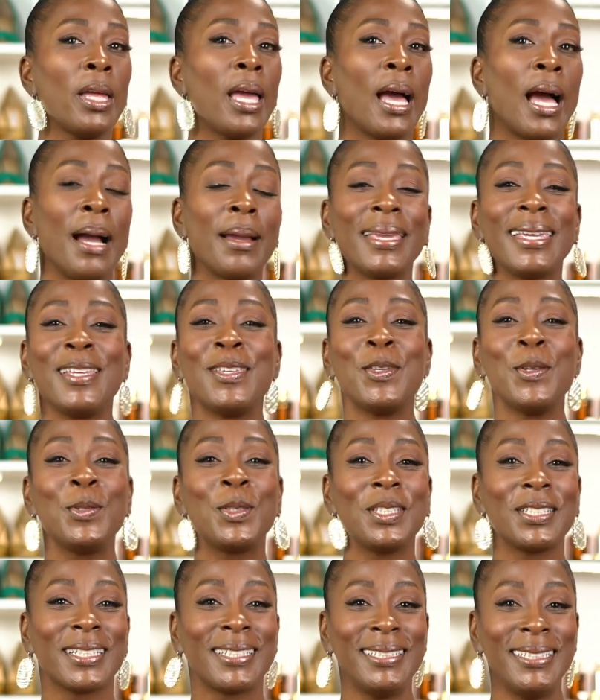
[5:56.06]
I get
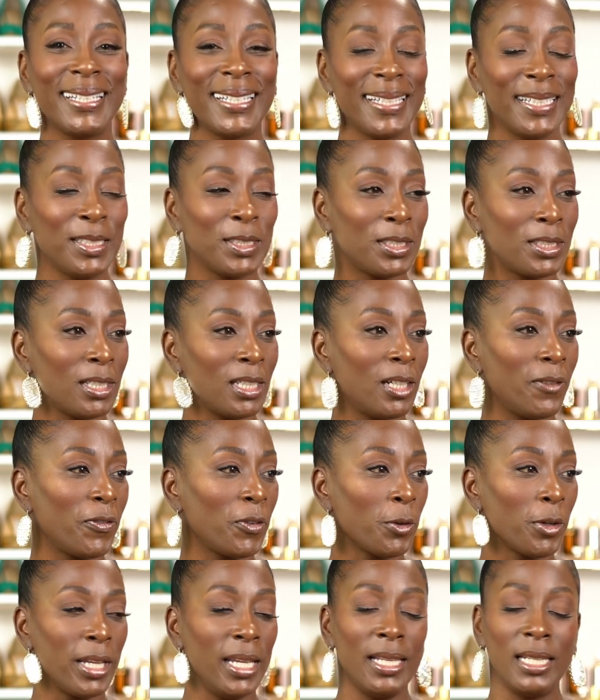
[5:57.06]
used to cooking stuff
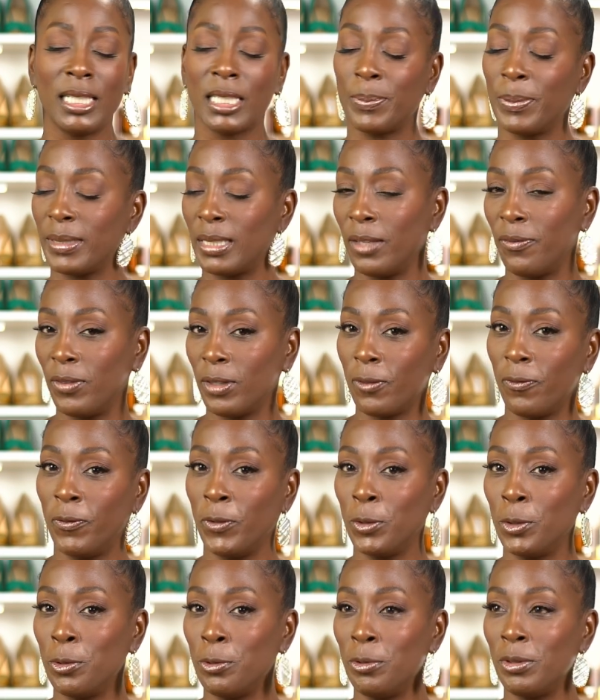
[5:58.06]
or eating specific
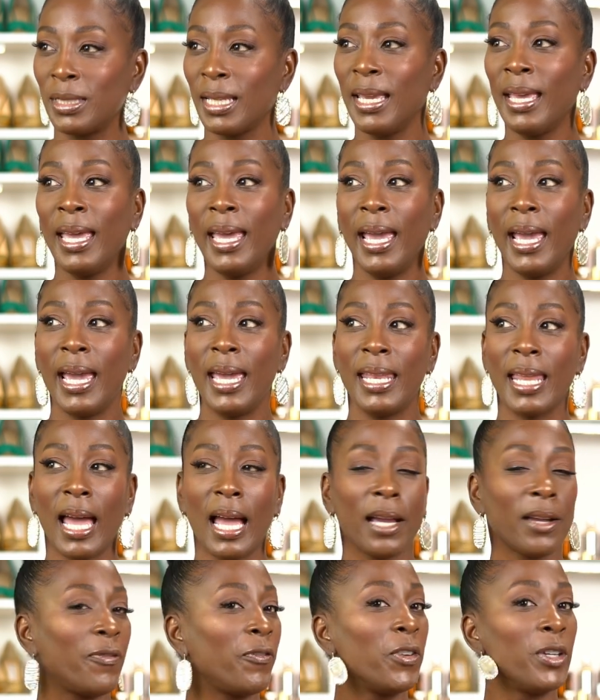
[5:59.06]
foods and
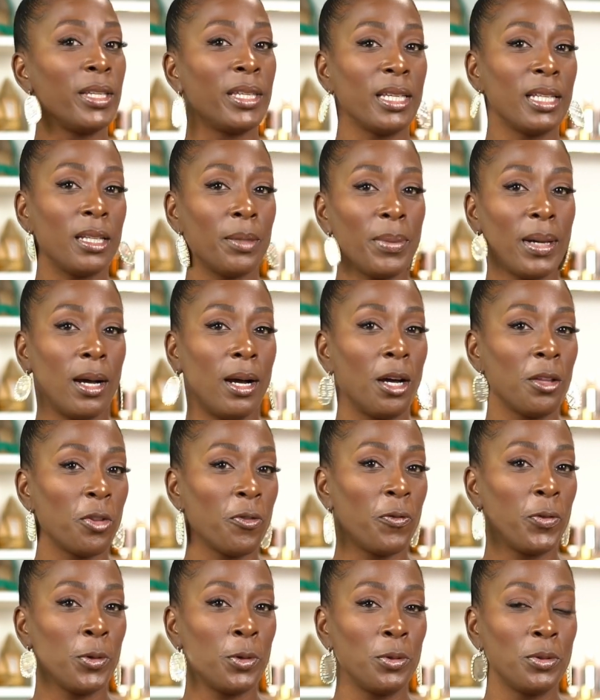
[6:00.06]
I forget about other
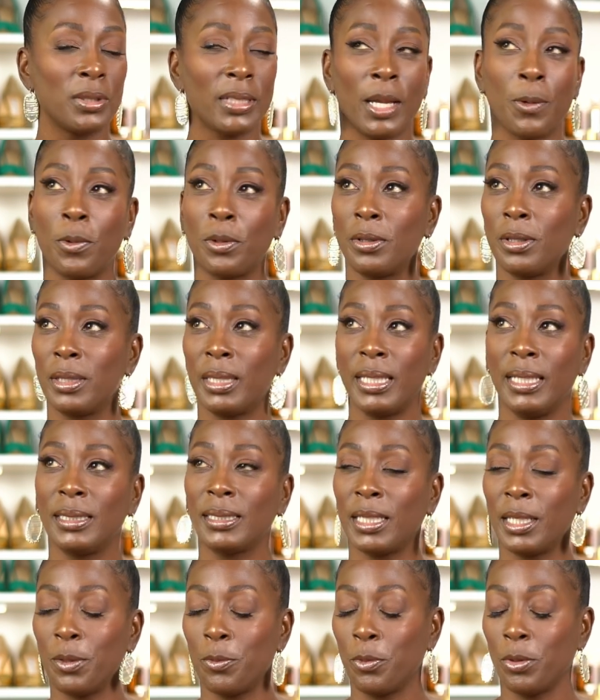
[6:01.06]
foods. Like one of the things
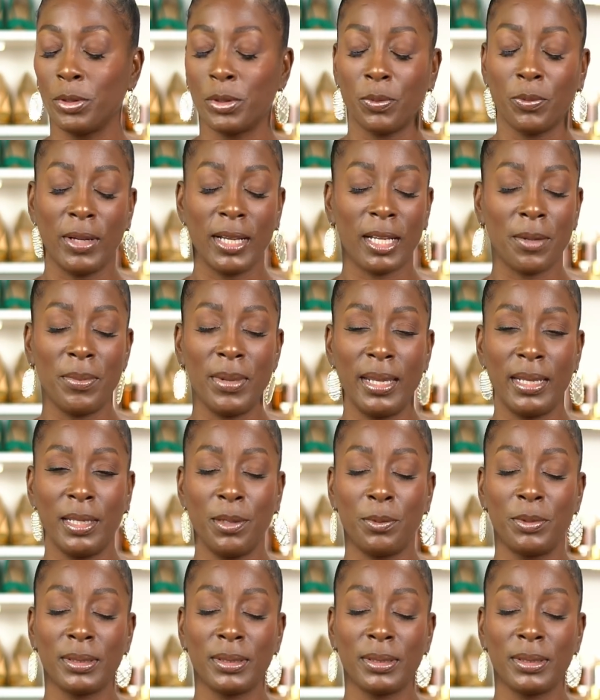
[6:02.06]
that it was recommending